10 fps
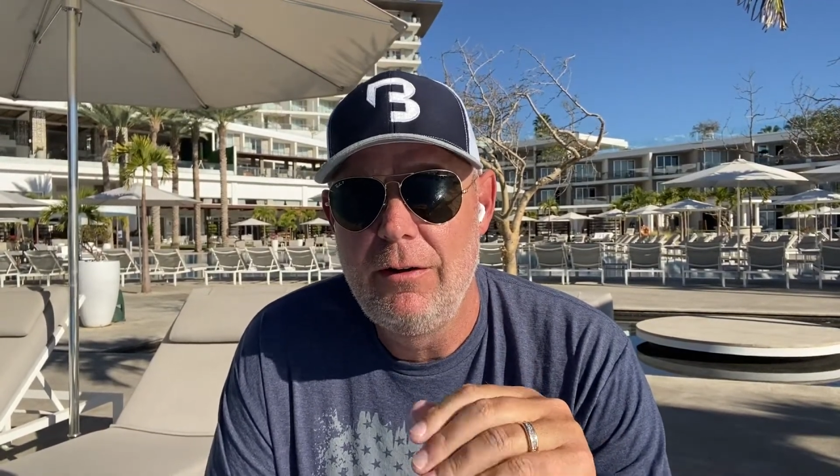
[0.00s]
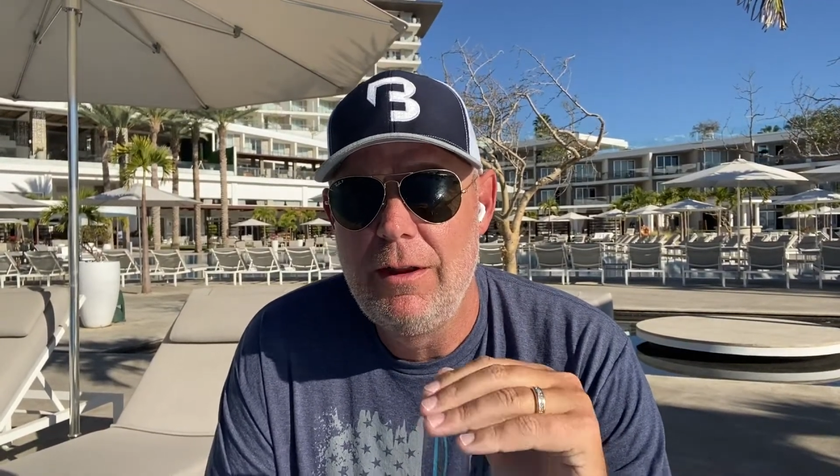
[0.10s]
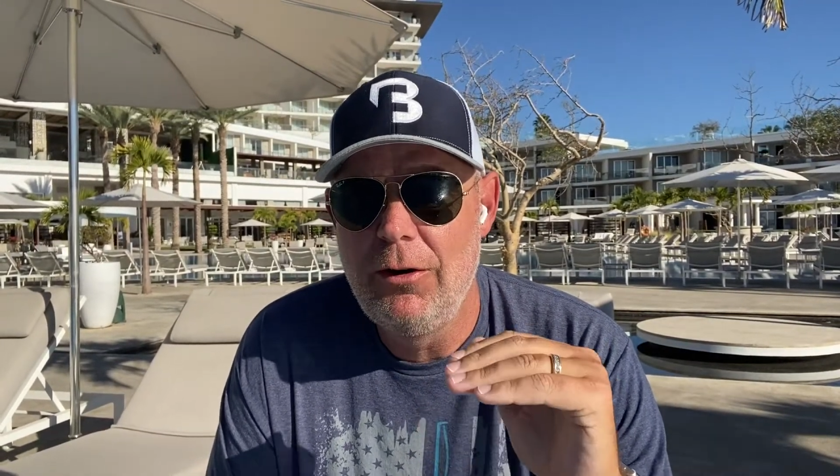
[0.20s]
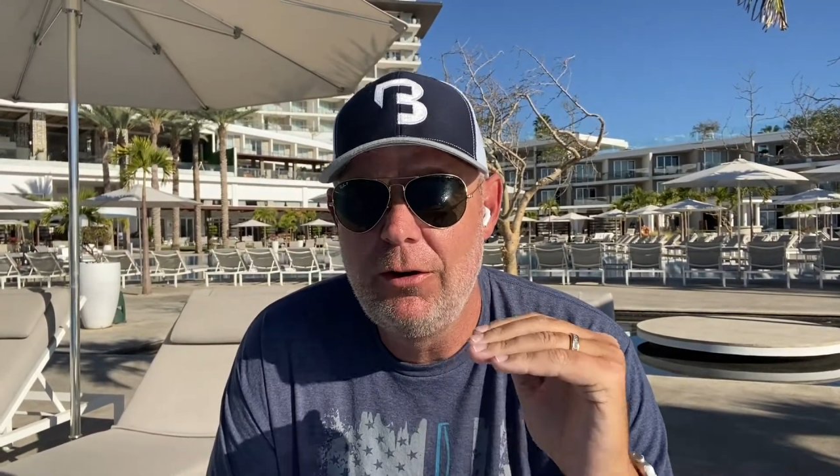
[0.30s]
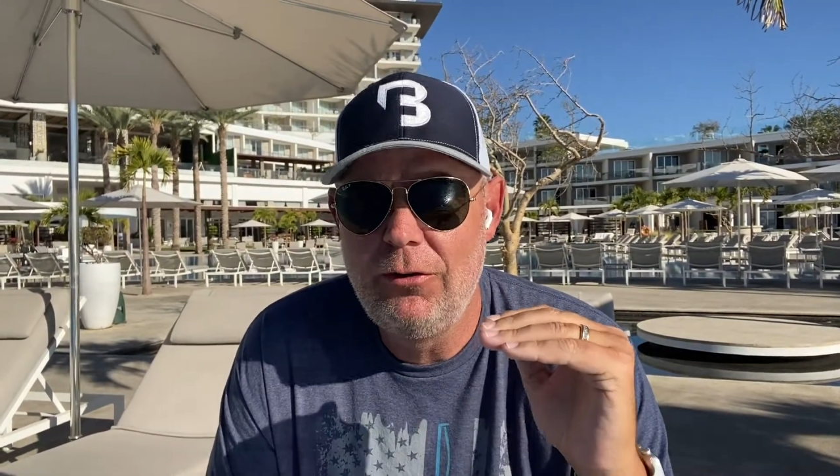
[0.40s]

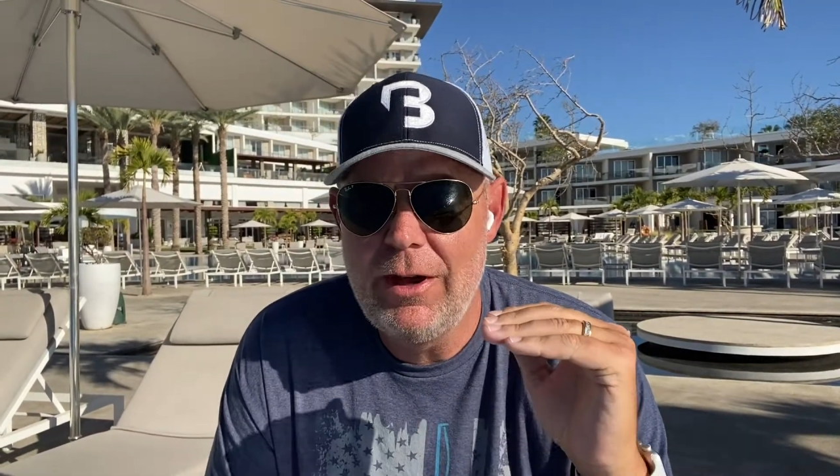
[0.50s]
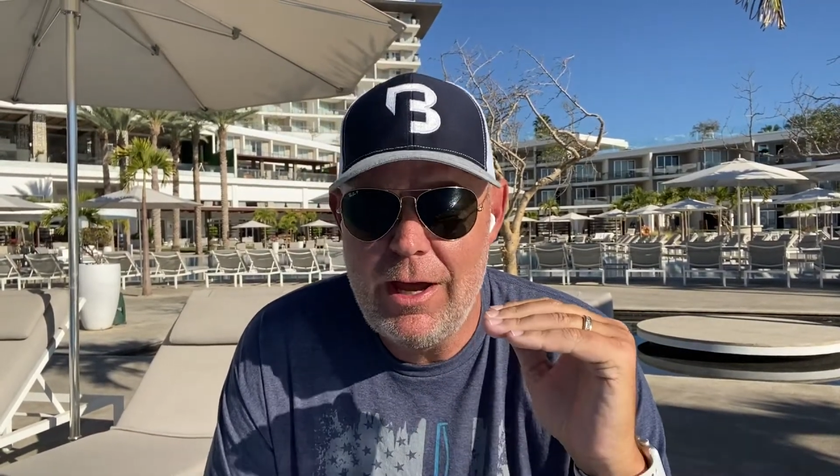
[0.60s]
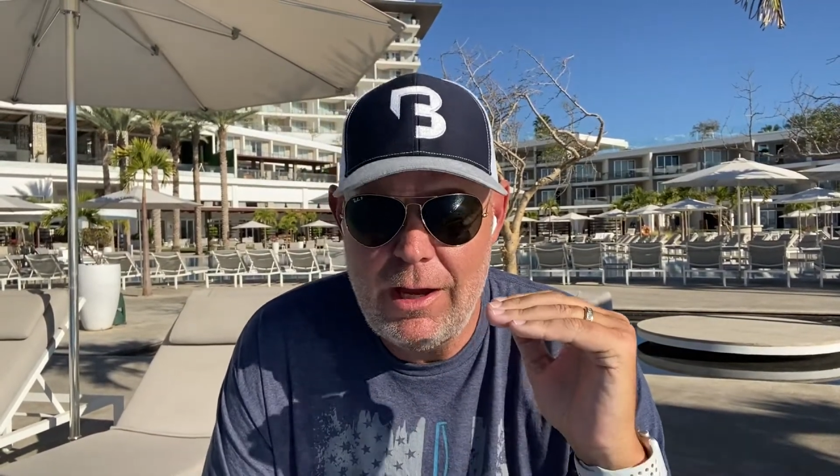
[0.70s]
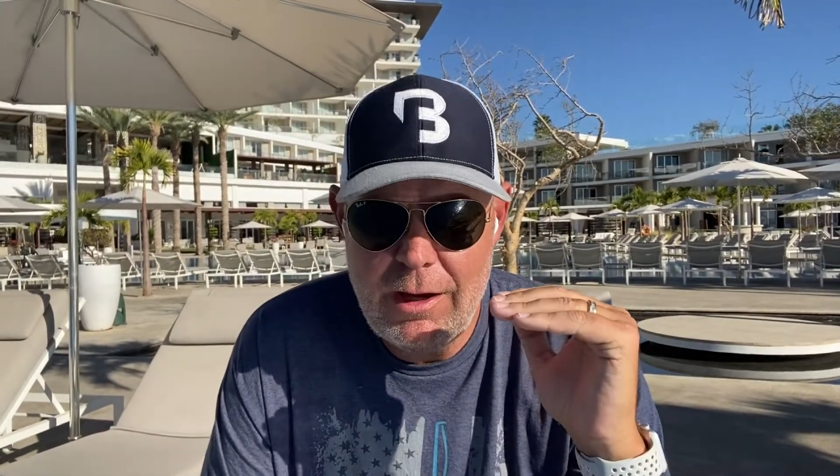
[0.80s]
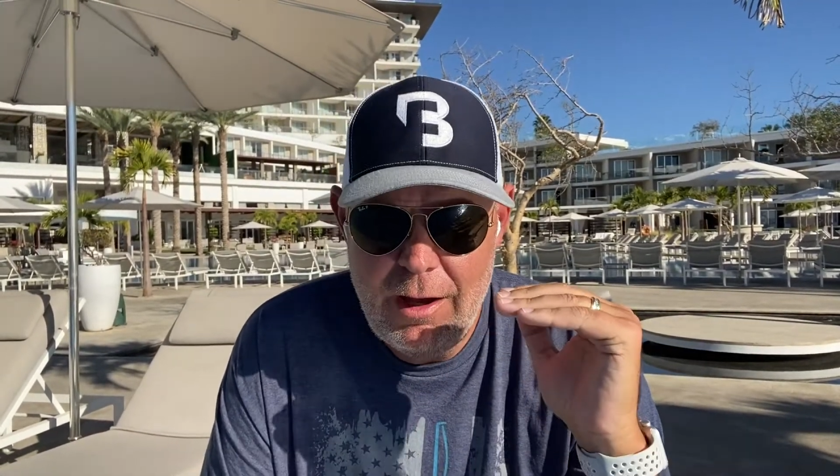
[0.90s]
There is
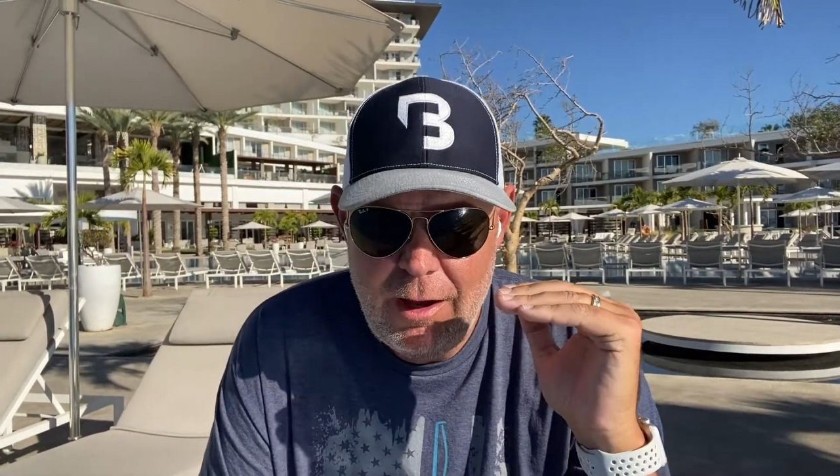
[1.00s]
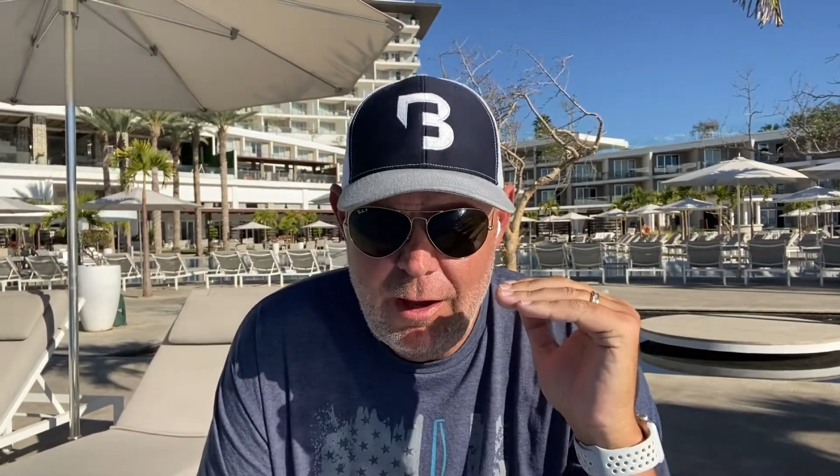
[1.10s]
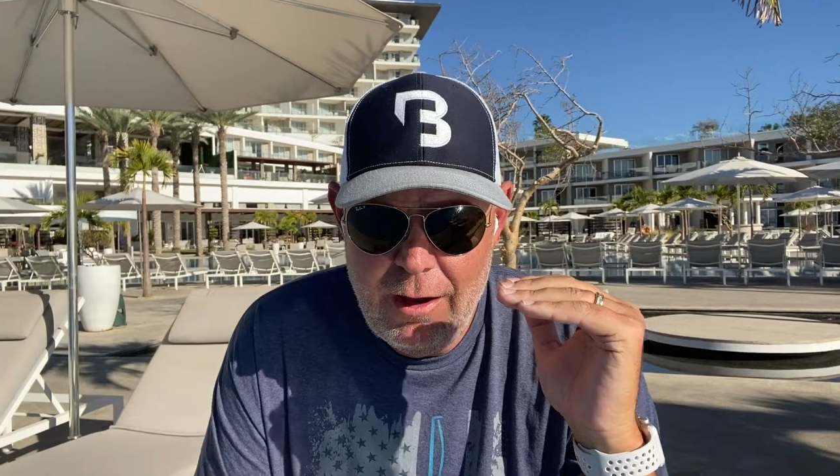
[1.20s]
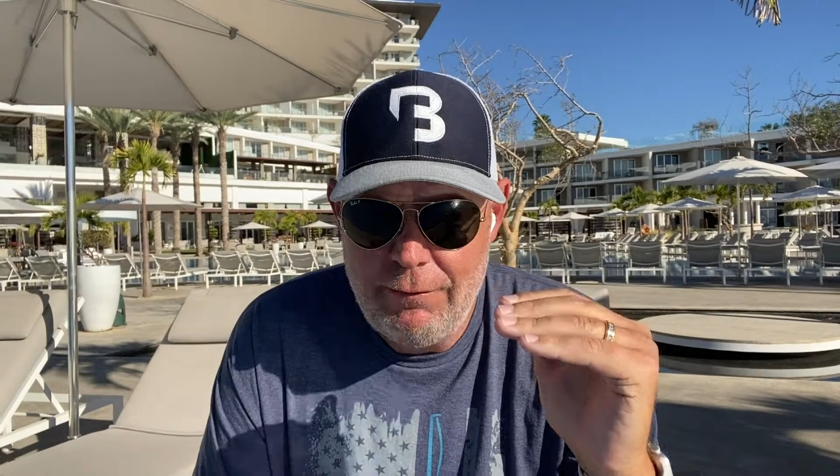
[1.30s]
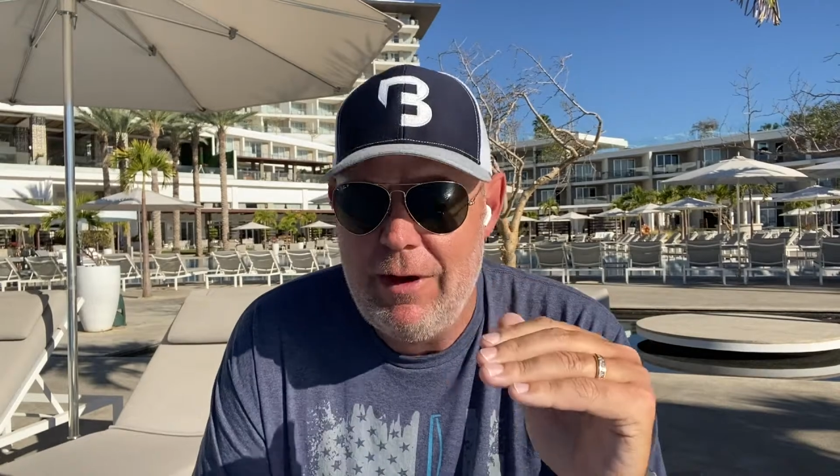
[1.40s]
a
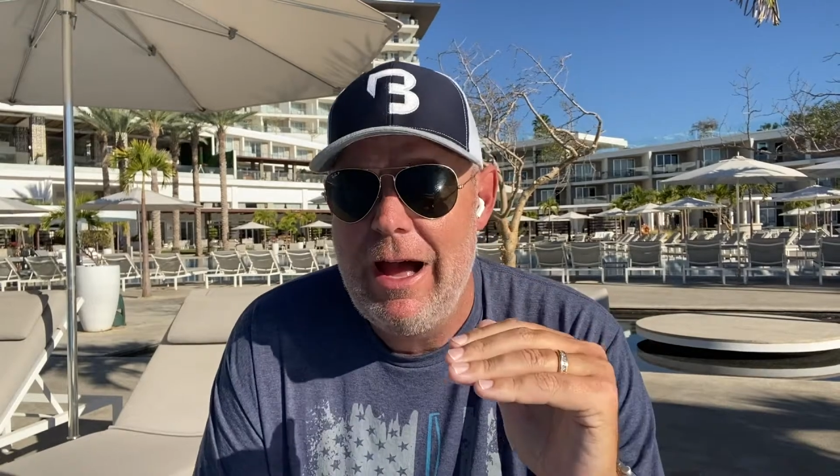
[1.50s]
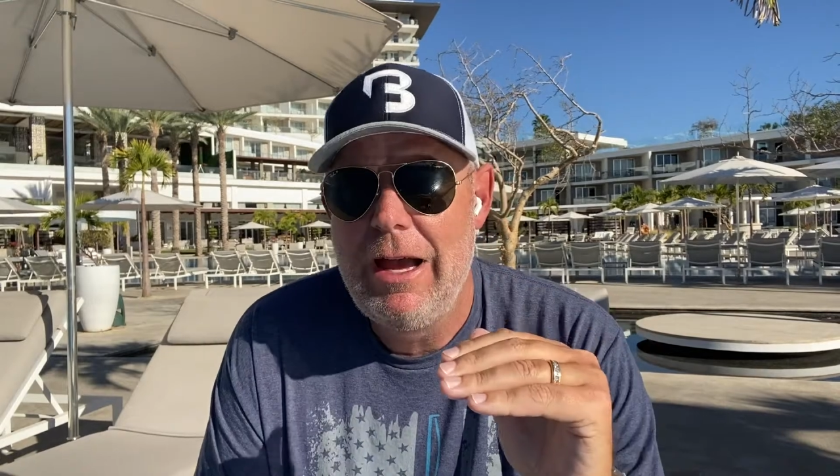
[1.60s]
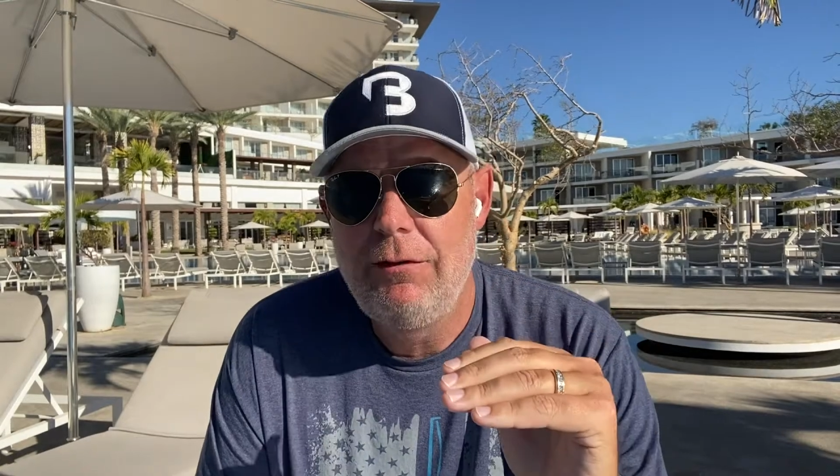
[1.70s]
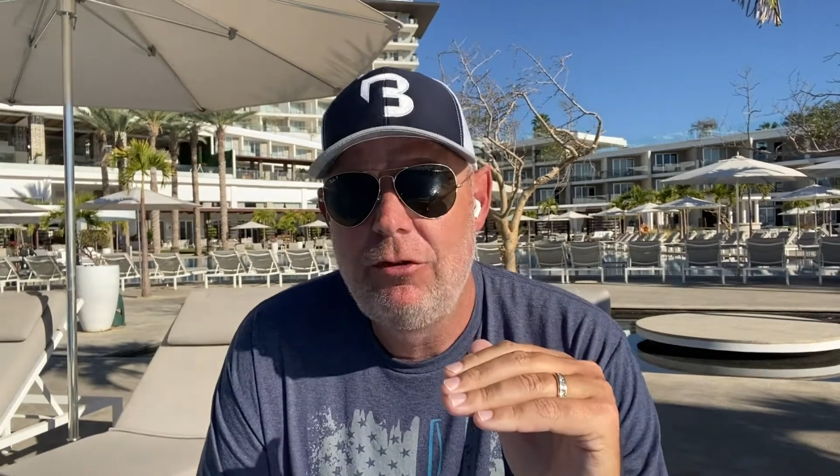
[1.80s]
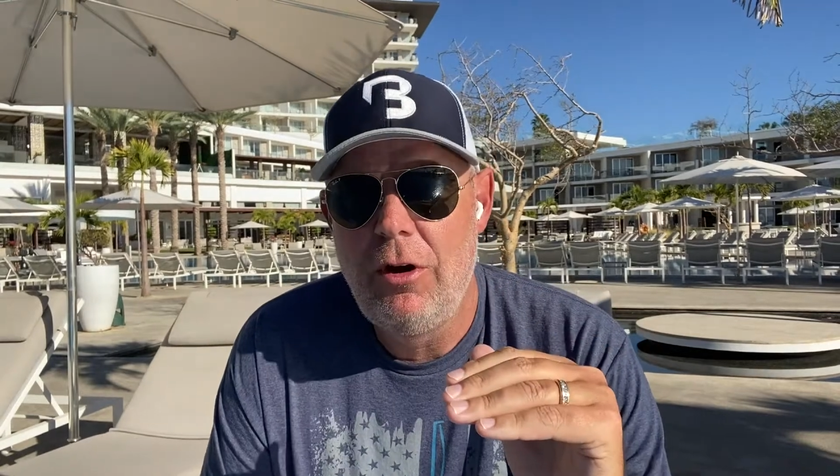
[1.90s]

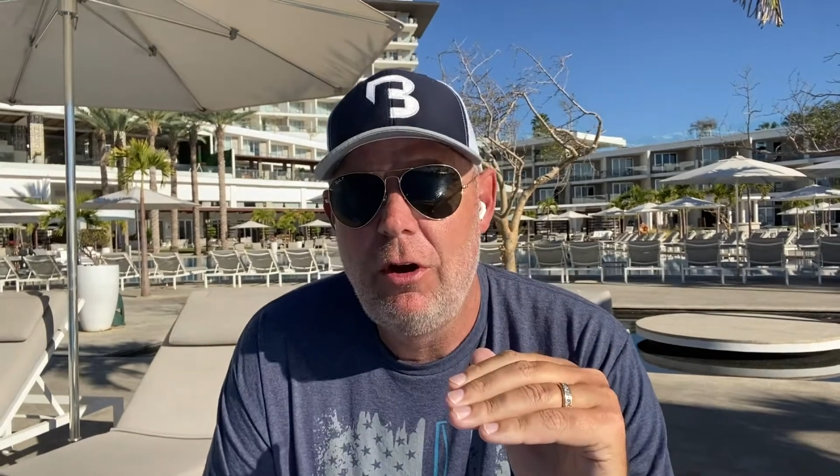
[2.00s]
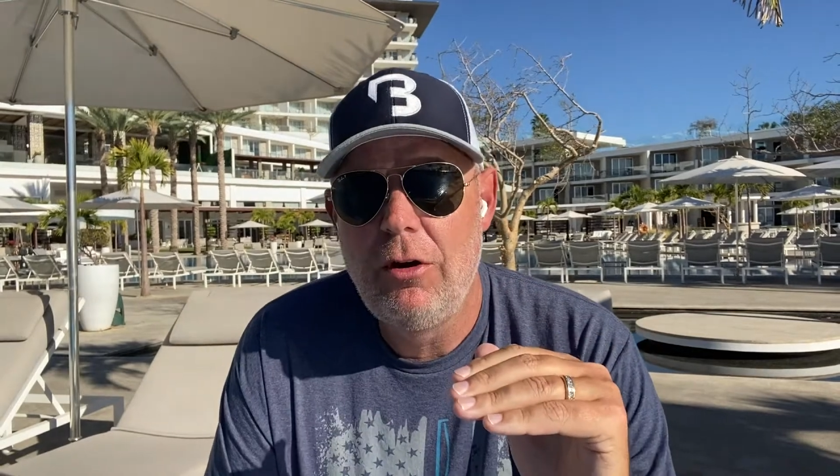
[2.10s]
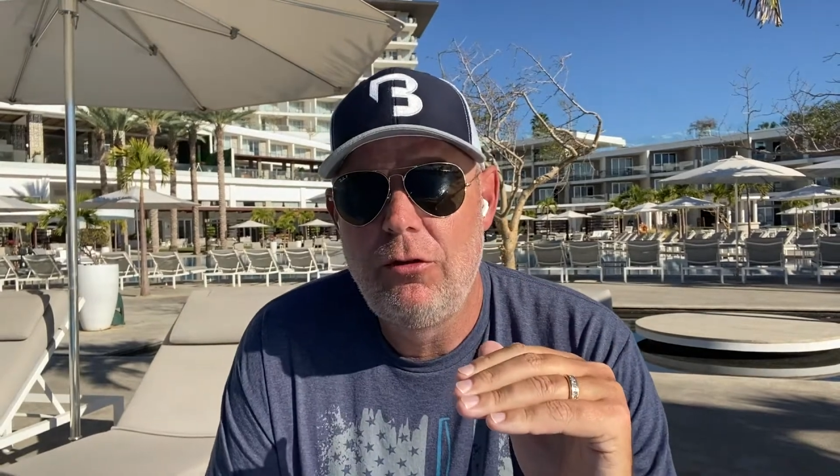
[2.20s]
5-star